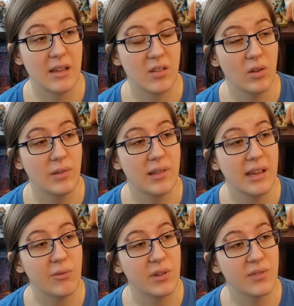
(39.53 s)

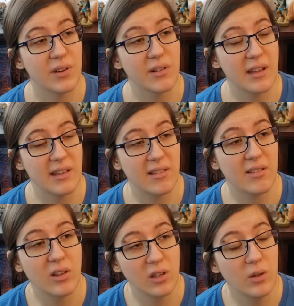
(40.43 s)
associate with various
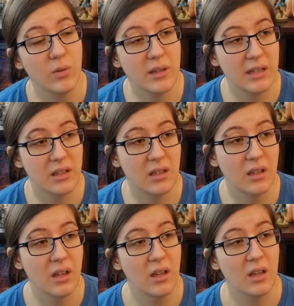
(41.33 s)
clothing